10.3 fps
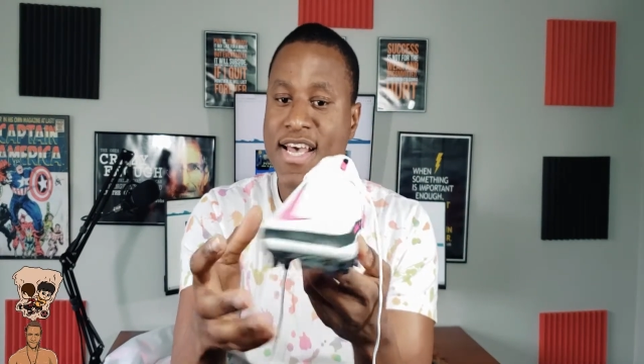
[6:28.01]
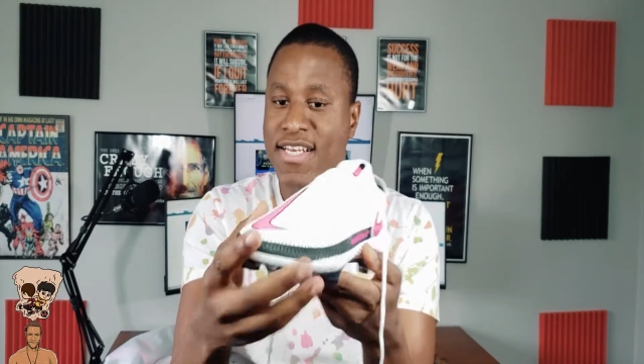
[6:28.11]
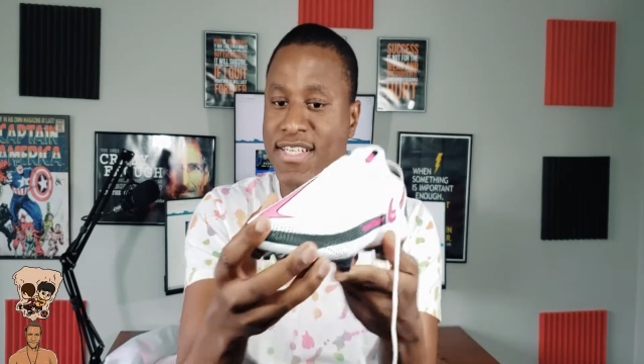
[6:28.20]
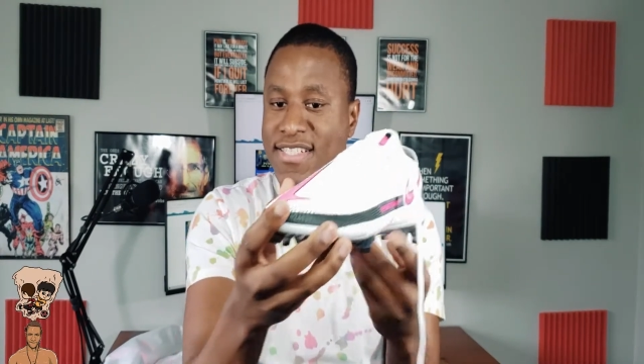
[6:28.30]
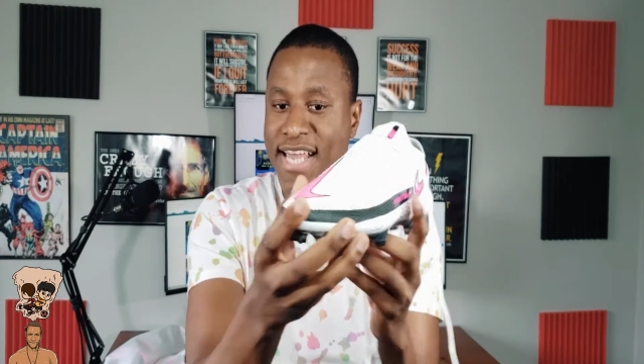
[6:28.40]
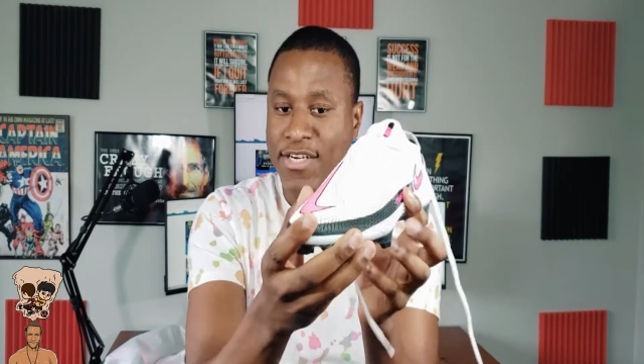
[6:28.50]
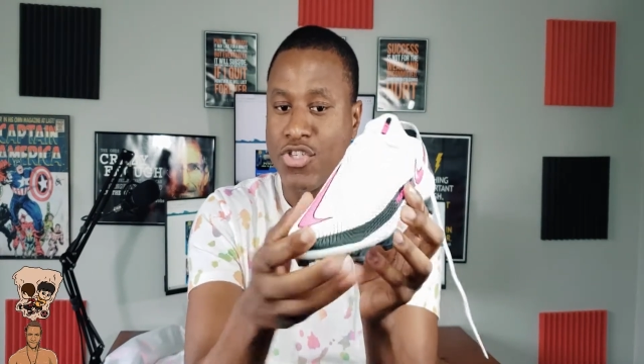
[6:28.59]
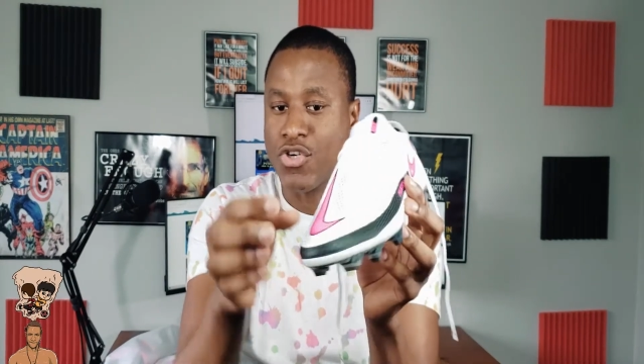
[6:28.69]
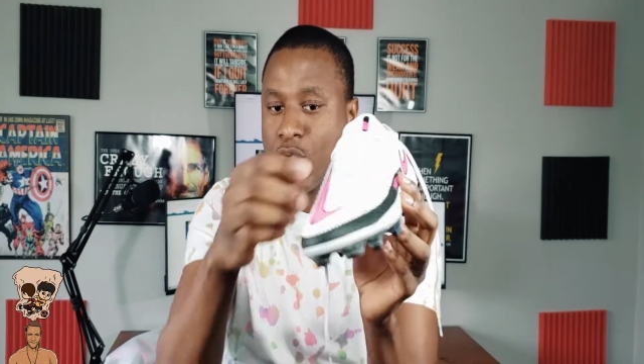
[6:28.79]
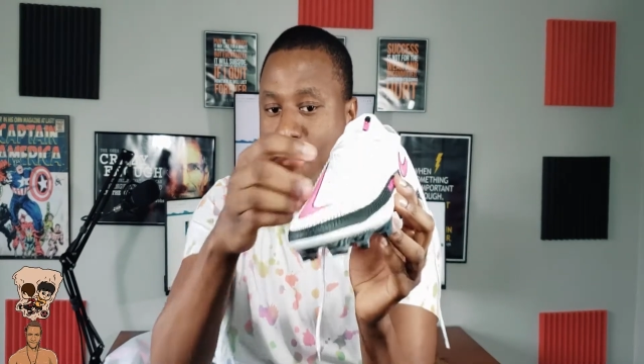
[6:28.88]
The
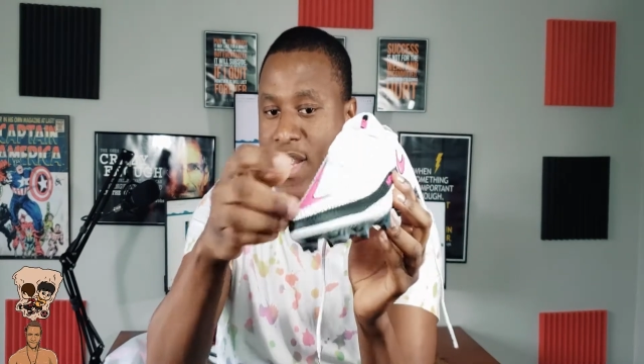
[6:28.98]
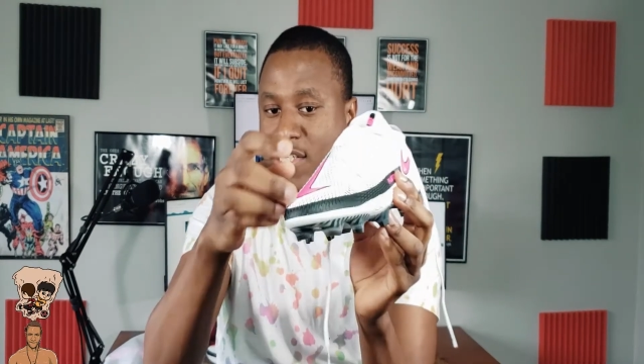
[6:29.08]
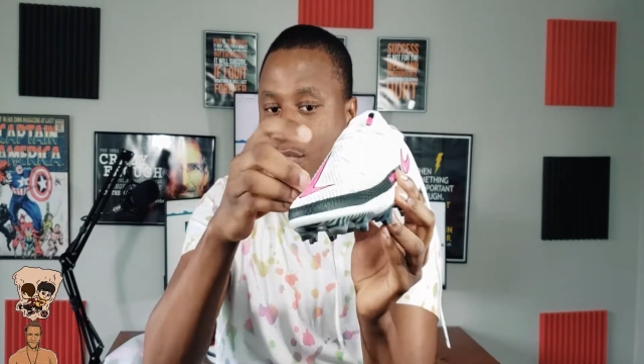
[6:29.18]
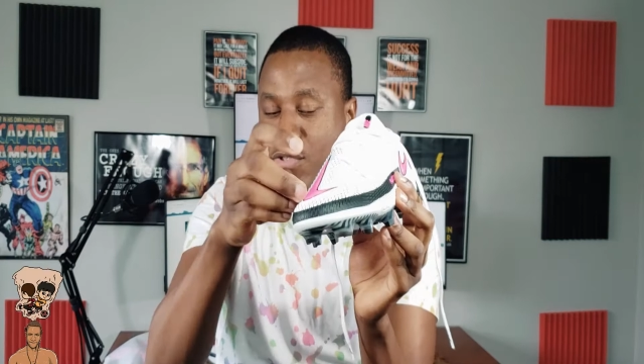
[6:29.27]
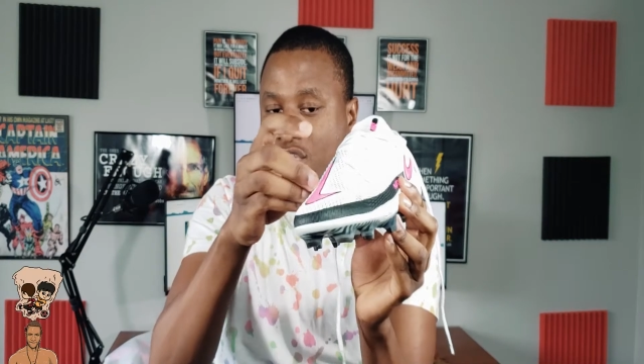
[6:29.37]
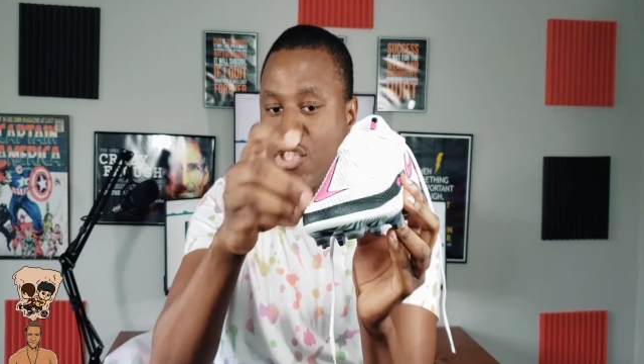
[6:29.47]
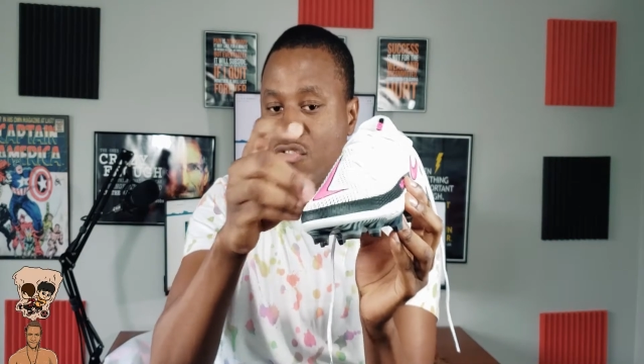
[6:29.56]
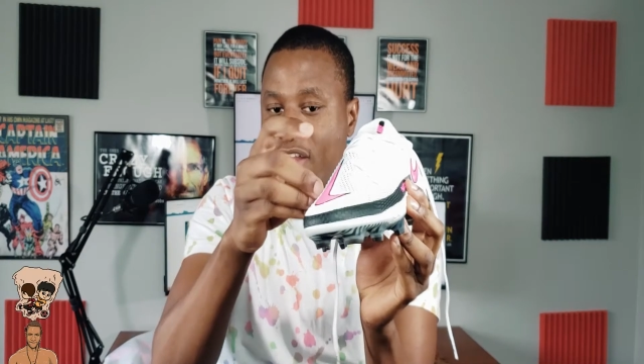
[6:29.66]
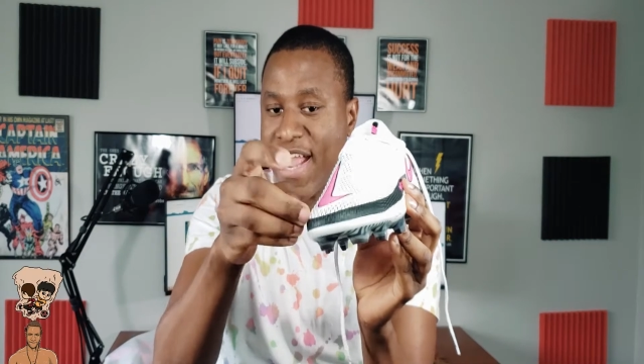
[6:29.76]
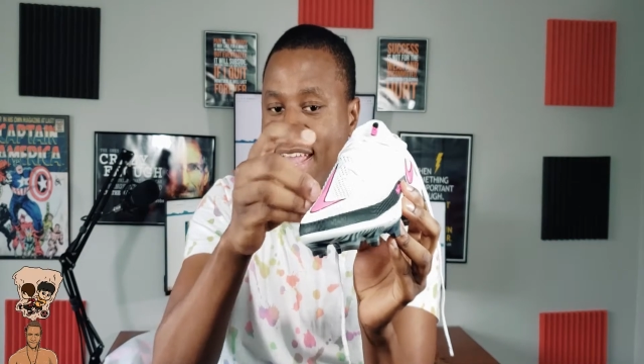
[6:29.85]
texture where it's
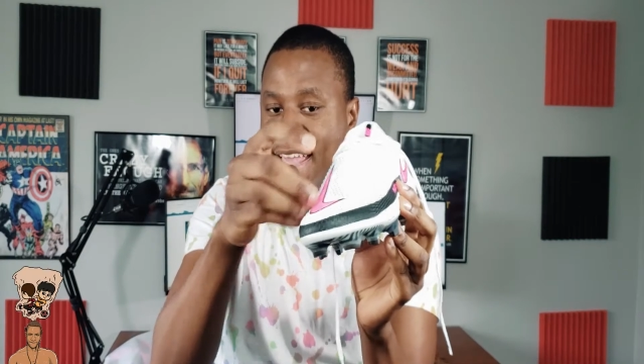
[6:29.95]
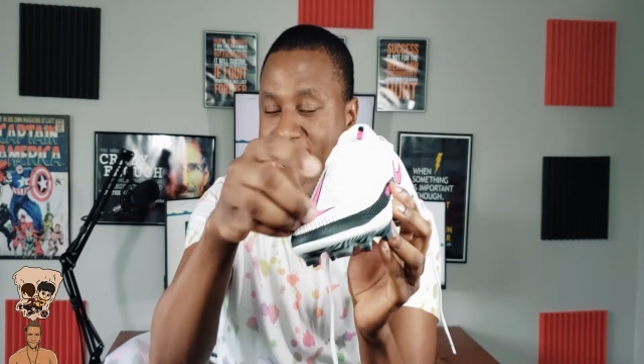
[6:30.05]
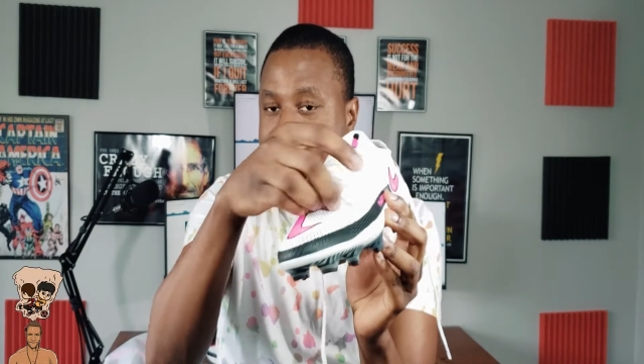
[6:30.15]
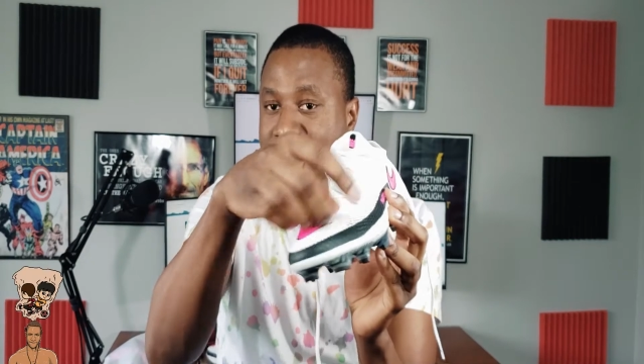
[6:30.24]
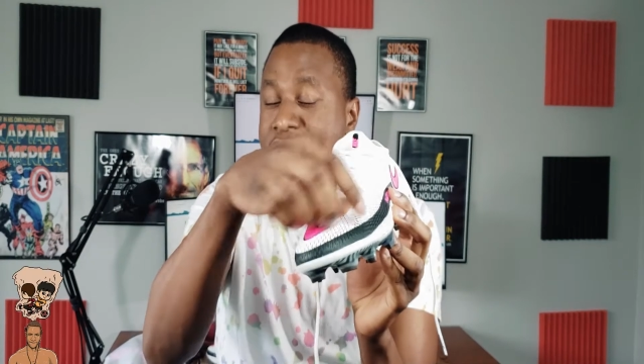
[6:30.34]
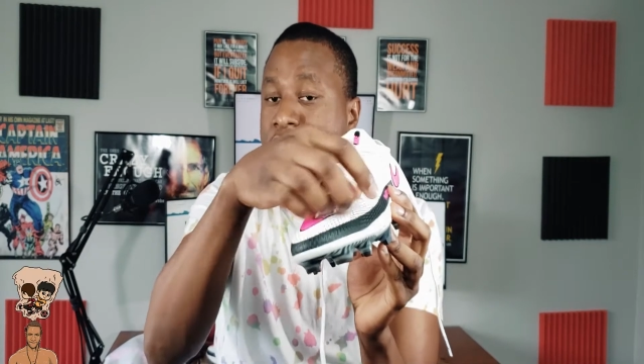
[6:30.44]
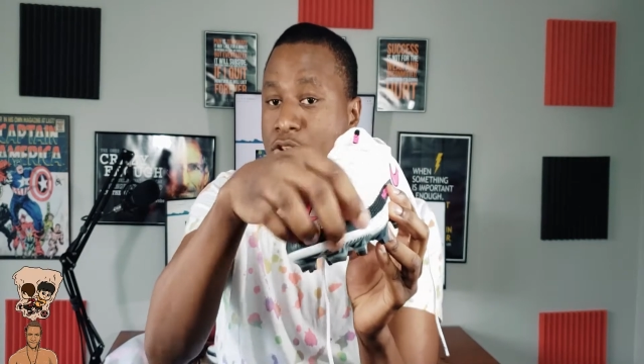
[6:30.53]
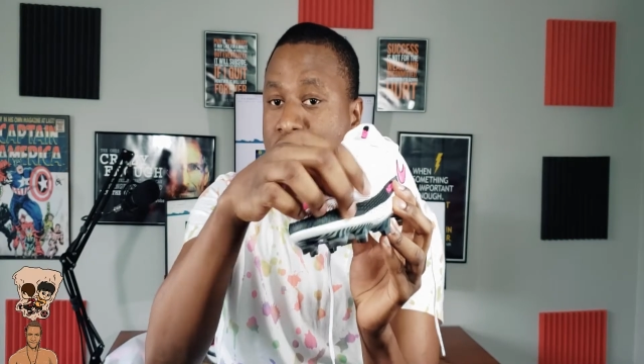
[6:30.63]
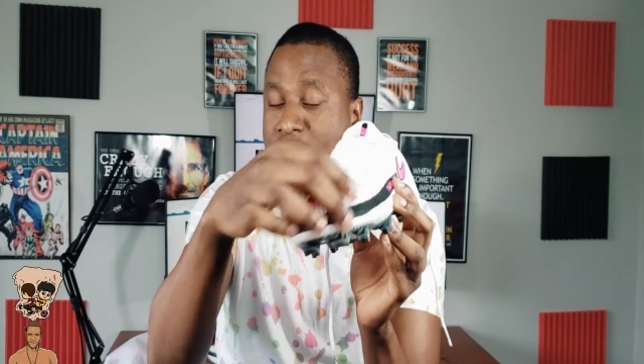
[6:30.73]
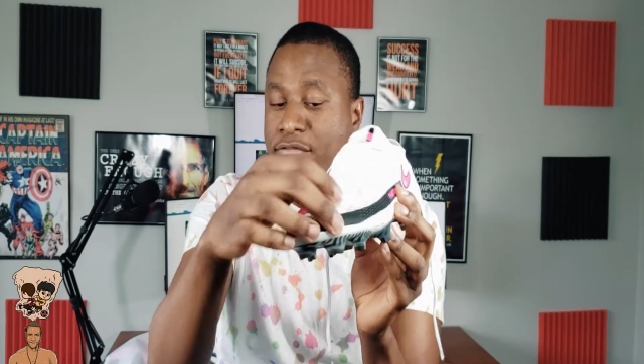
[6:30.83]
positioned right here,
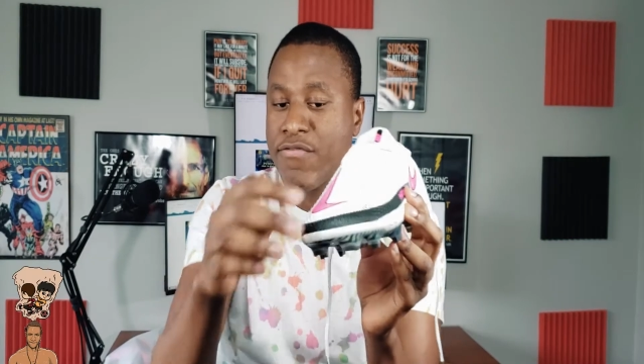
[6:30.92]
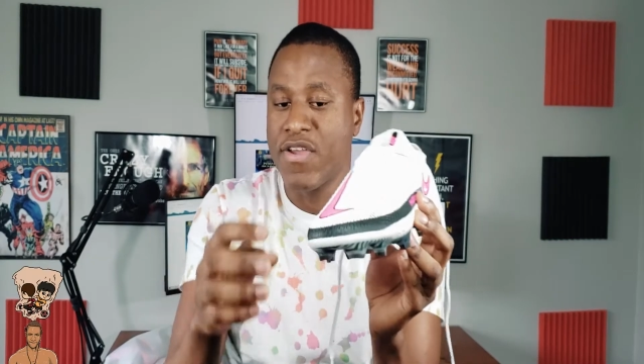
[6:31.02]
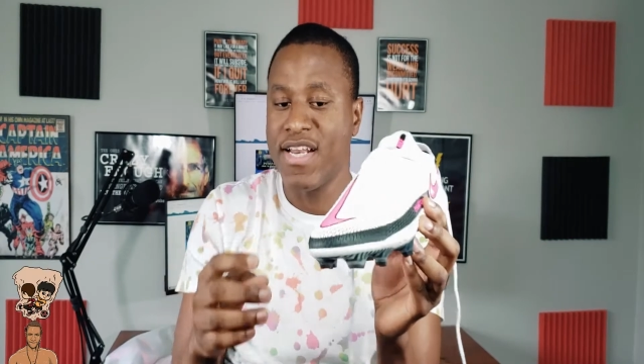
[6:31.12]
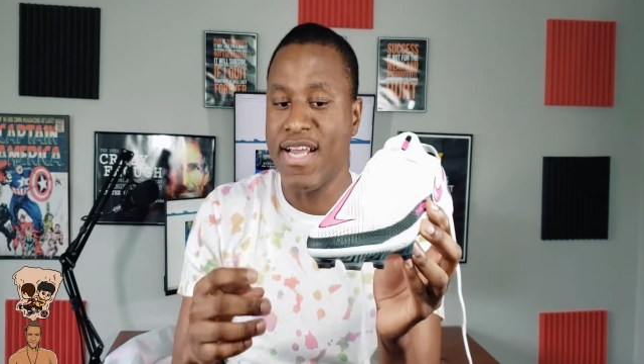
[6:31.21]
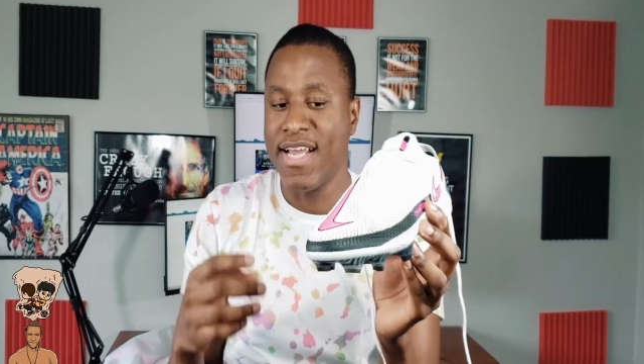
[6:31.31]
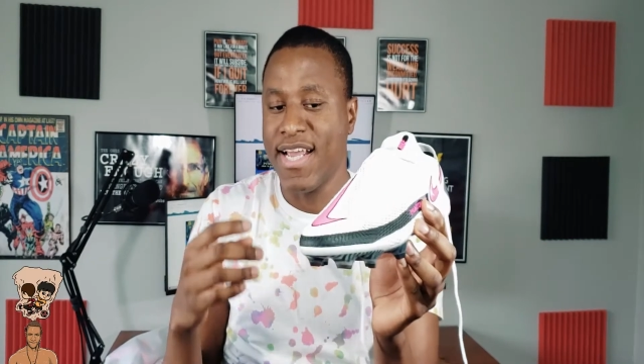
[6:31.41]
you can feel it.